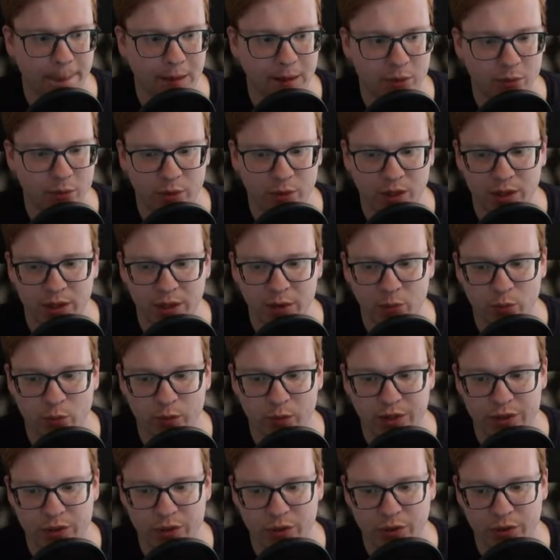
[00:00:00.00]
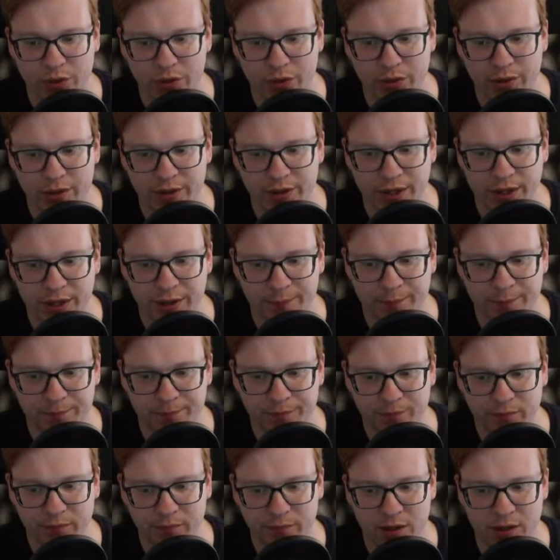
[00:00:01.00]
we return
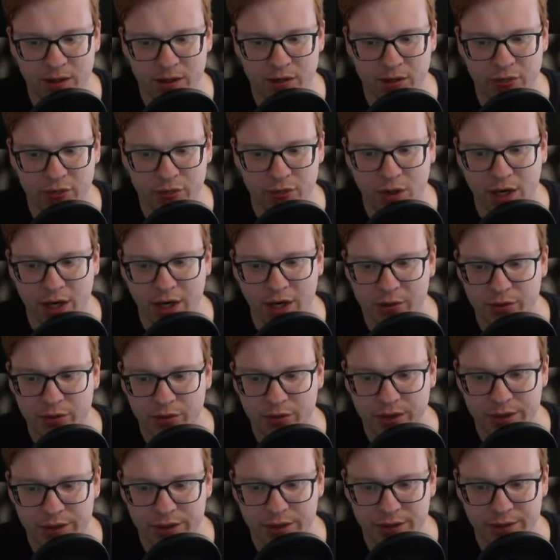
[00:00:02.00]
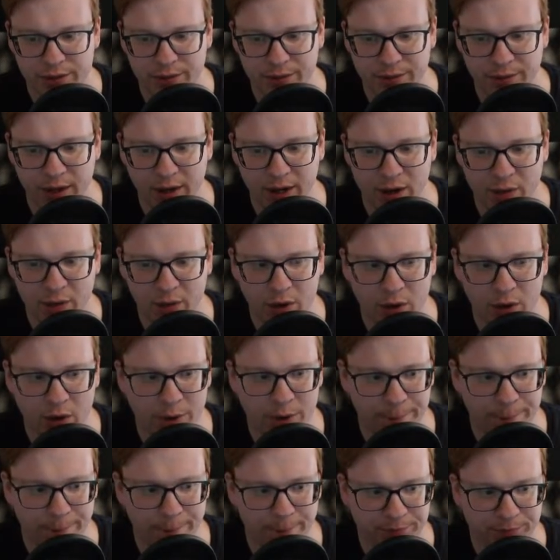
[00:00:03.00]
the 400 error.
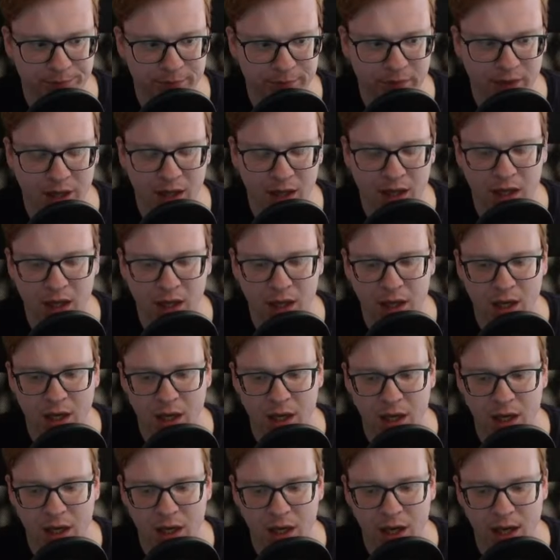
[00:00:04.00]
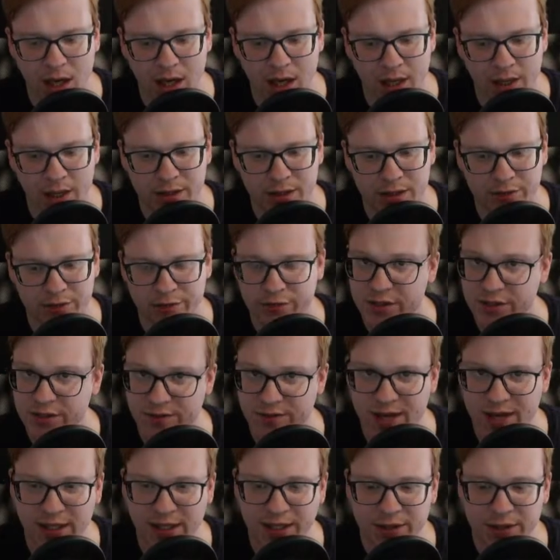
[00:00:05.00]
And if it's
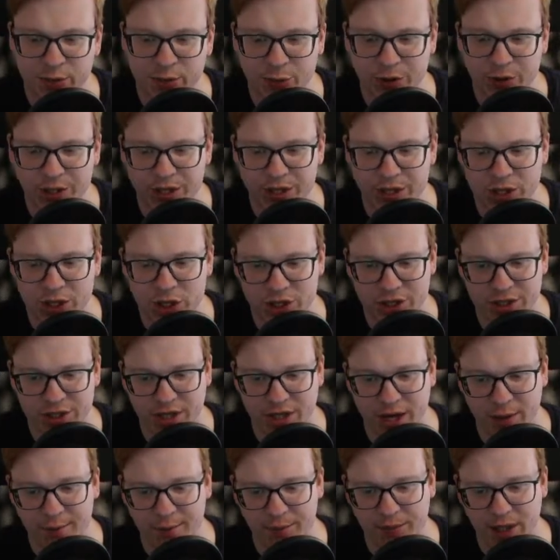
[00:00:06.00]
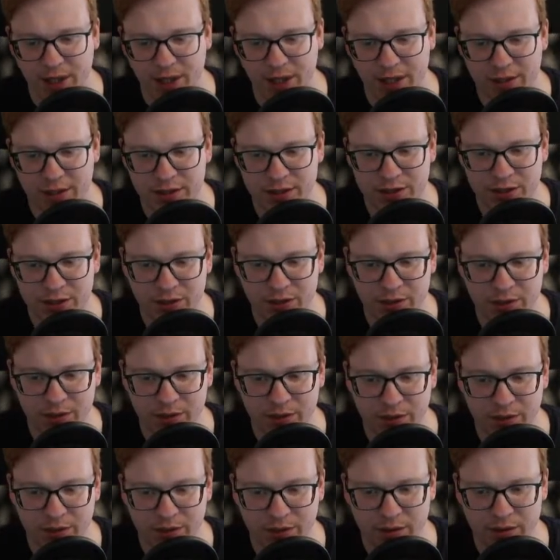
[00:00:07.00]
valid, we just update
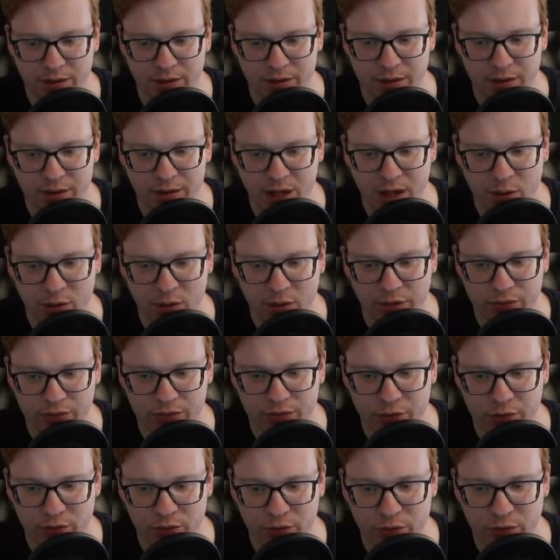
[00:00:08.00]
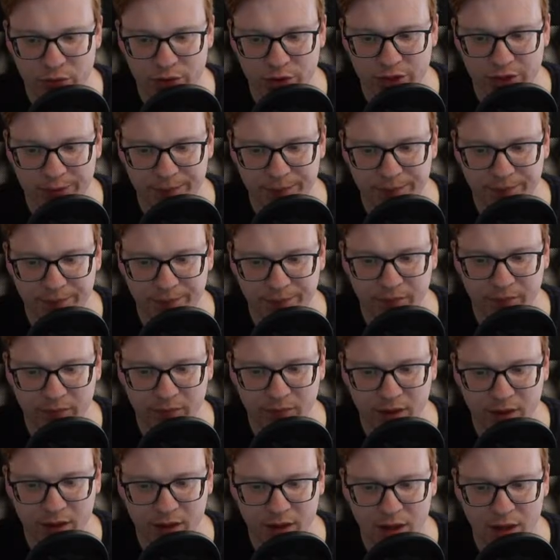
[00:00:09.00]
our food.
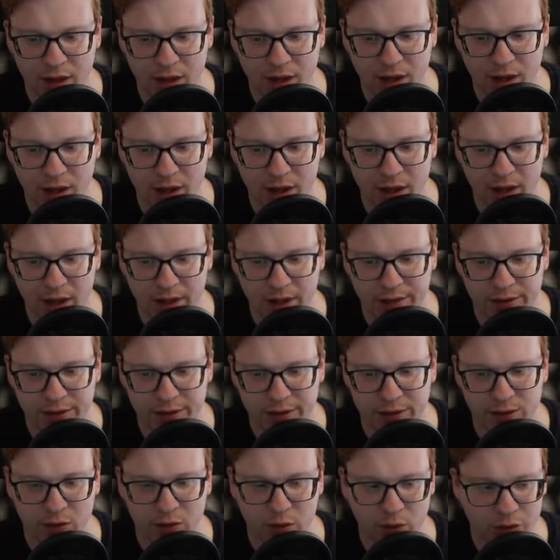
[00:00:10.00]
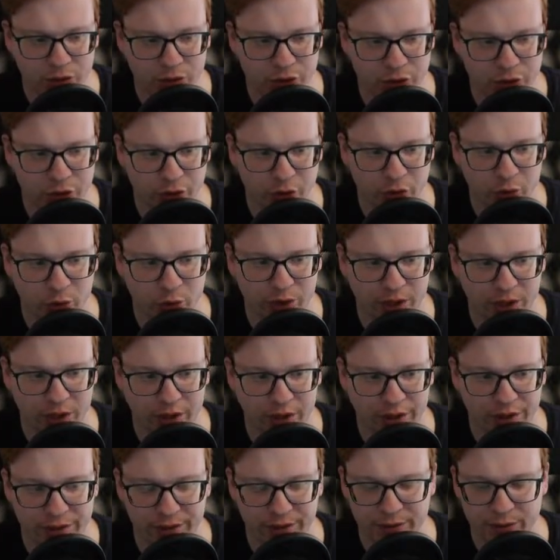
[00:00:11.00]
And also we
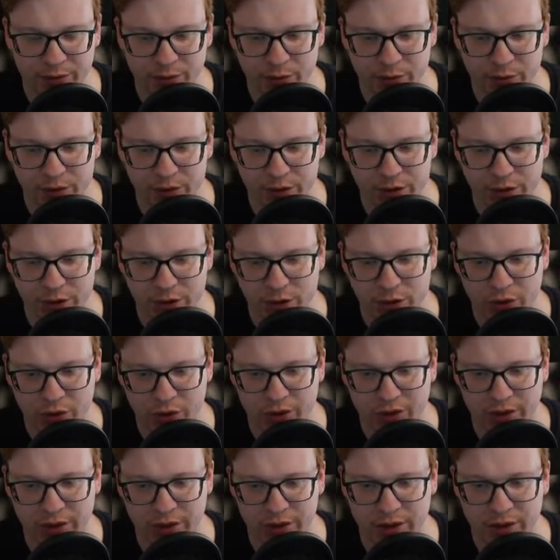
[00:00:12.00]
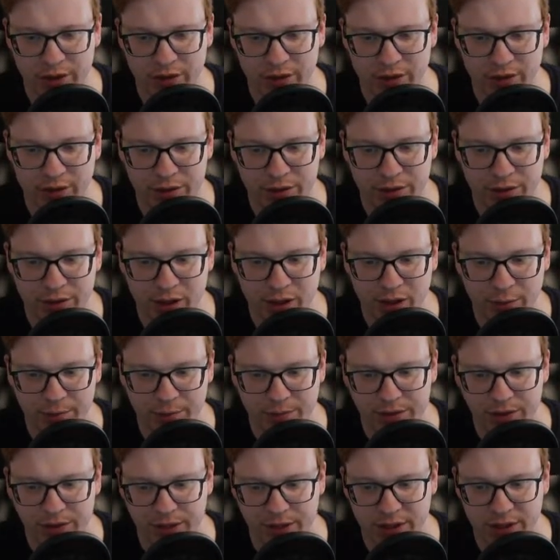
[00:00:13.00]
are returning the
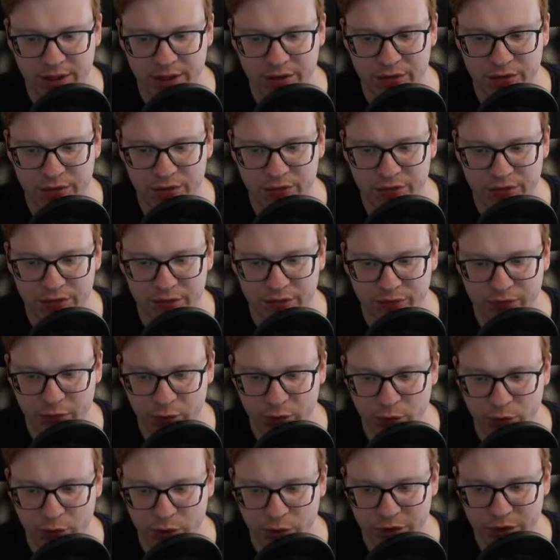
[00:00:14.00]
updated food